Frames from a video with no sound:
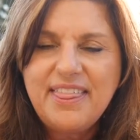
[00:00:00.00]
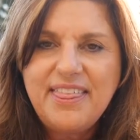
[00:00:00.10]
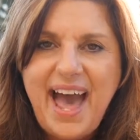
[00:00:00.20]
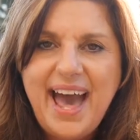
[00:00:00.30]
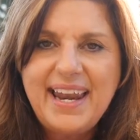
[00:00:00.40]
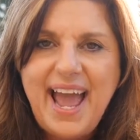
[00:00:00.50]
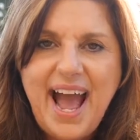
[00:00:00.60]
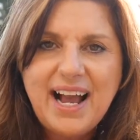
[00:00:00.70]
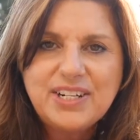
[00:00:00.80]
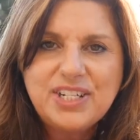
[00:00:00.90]
that
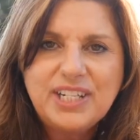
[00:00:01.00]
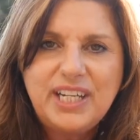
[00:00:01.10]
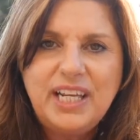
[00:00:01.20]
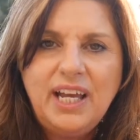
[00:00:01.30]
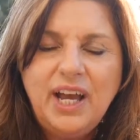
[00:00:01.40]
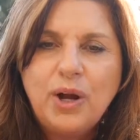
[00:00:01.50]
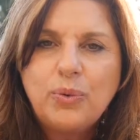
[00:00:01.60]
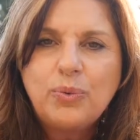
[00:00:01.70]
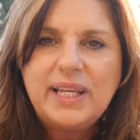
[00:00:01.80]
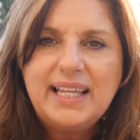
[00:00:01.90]
actually
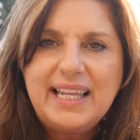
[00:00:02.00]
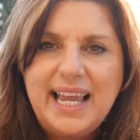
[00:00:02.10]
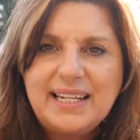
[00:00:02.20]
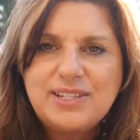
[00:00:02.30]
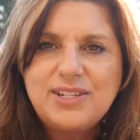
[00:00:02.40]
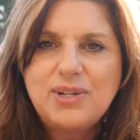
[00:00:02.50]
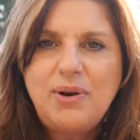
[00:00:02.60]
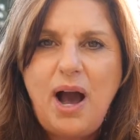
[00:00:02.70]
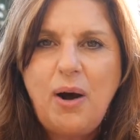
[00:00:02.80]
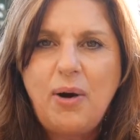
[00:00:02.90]
relates to
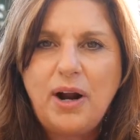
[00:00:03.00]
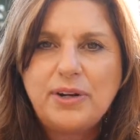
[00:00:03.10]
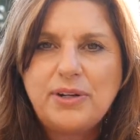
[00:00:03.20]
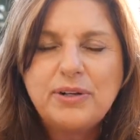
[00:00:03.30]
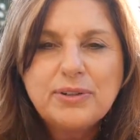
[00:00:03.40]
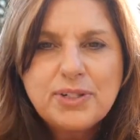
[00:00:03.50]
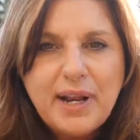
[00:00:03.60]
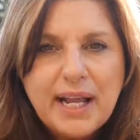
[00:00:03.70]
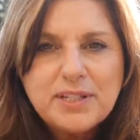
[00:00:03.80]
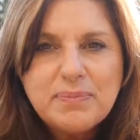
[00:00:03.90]
how our
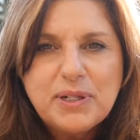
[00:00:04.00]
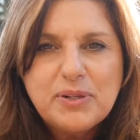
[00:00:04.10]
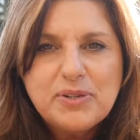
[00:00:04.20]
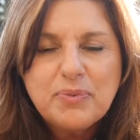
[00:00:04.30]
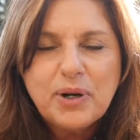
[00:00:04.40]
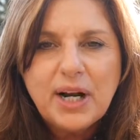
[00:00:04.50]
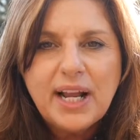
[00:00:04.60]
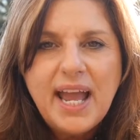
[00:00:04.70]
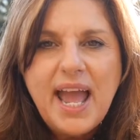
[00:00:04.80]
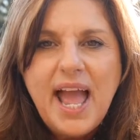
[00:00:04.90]
neurotransmitters work,
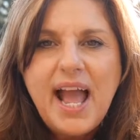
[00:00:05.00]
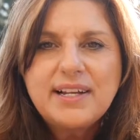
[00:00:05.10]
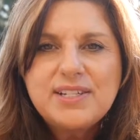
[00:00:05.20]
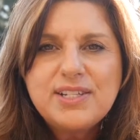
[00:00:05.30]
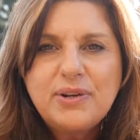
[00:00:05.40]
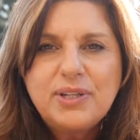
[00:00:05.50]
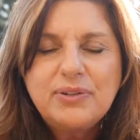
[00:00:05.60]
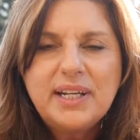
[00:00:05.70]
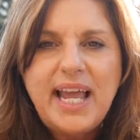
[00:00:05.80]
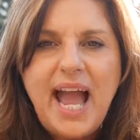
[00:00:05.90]
and so you
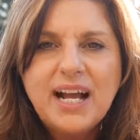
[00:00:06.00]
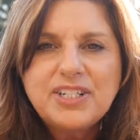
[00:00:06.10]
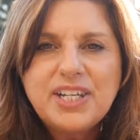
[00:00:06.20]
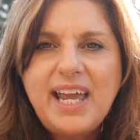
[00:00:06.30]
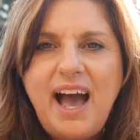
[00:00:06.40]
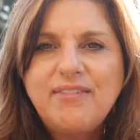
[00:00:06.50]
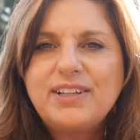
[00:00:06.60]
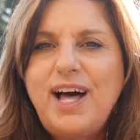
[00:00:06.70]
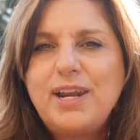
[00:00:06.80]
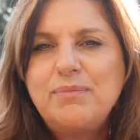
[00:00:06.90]
can actually have a
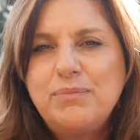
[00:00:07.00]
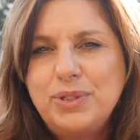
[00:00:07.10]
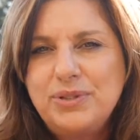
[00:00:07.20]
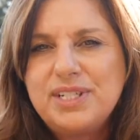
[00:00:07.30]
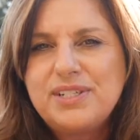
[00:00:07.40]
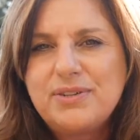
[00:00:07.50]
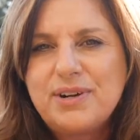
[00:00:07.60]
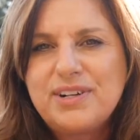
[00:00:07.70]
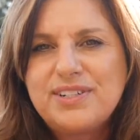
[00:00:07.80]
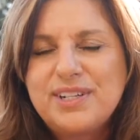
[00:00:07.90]
lot of mood
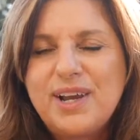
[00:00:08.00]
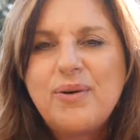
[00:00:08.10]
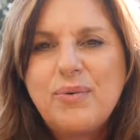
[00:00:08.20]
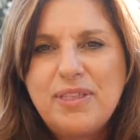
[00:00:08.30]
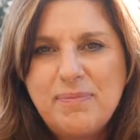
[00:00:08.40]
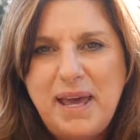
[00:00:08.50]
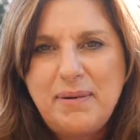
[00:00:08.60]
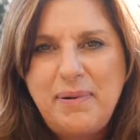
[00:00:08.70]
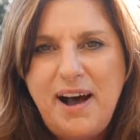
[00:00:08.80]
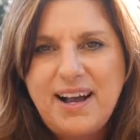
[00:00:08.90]
disorders with
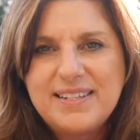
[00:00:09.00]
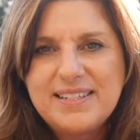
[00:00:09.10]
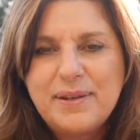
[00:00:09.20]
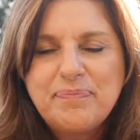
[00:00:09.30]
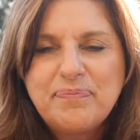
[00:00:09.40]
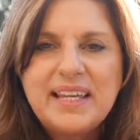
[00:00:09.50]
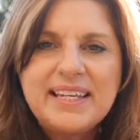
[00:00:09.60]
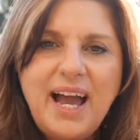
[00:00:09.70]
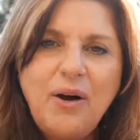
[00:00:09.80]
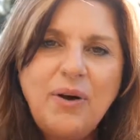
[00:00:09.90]
menopause.
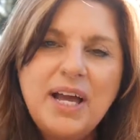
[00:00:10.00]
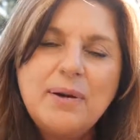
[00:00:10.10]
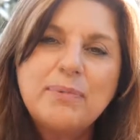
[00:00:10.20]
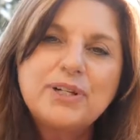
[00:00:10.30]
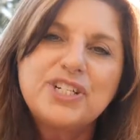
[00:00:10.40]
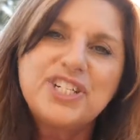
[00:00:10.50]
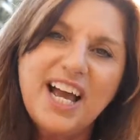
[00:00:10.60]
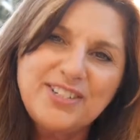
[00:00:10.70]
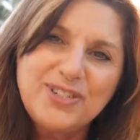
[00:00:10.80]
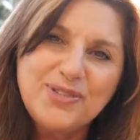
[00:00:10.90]
Now,
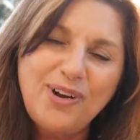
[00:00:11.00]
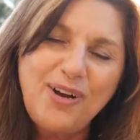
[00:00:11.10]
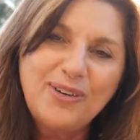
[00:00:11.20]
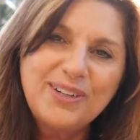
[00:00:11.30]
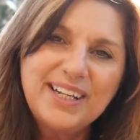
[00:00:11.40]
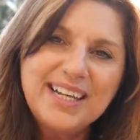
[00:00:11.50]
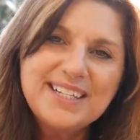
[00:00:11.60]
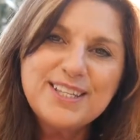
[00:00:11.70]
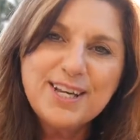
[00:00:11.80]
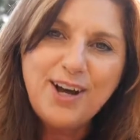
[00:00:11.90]
progesterone
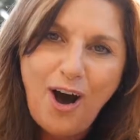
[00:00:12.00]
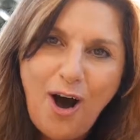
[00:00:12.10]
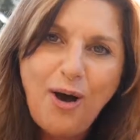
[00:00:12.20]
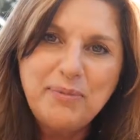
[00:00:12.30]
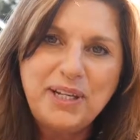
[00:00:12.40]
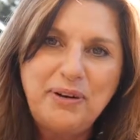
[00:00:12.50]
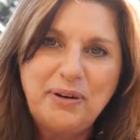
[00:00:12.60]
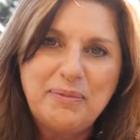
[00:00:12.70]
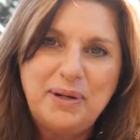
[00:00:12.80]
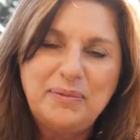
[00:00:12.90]
is the calming
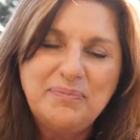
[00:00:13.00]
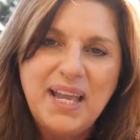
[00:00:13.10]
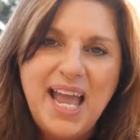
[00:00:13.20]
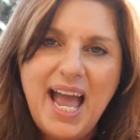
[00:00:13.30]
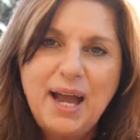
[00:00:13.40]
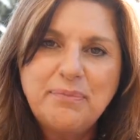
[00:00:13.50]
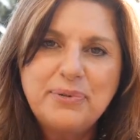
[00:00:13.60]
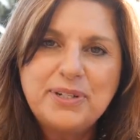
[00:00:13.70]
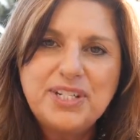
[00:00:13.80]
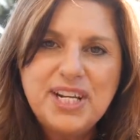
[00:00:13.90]
hormone, and
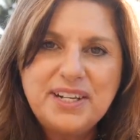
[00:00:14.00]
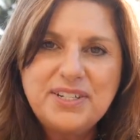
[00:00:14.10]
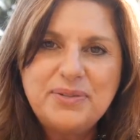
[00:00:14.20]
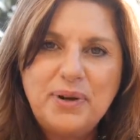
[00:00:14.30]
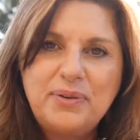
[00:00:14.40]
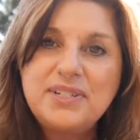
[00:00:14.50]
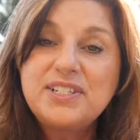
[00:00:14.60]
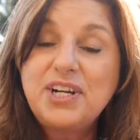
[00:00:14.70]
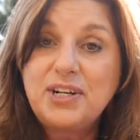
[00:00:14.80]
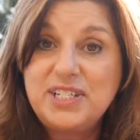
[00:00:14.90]
progesterone
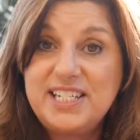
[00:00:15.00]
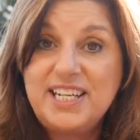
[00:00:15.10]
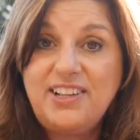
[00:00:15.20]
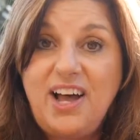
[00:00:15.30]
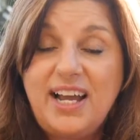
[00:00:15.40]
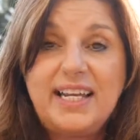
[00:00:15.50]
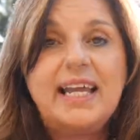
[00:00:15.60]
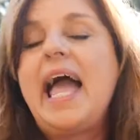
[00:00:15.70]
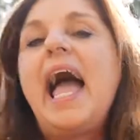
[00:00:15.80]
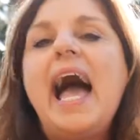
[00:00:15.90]
starts
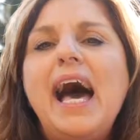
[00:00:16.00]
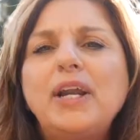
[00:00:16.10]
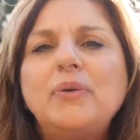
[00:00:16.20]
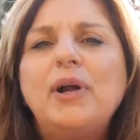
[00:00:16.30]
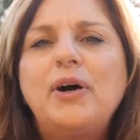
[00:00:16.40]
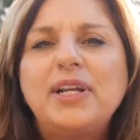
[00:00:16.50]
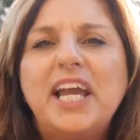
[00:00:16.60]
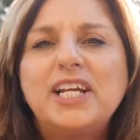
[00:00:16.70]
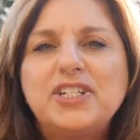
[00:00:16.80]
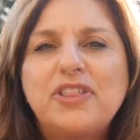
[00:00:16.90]
declining at around
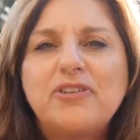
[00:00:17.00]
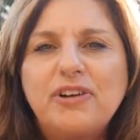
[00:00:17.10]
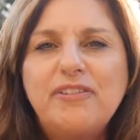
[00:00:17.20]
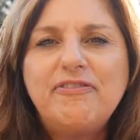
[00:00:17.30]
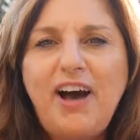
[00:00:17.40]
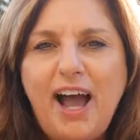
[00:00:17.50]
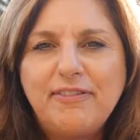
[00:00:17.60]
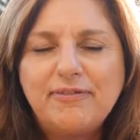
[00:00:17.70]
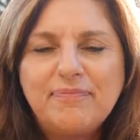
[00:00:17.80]
age 35.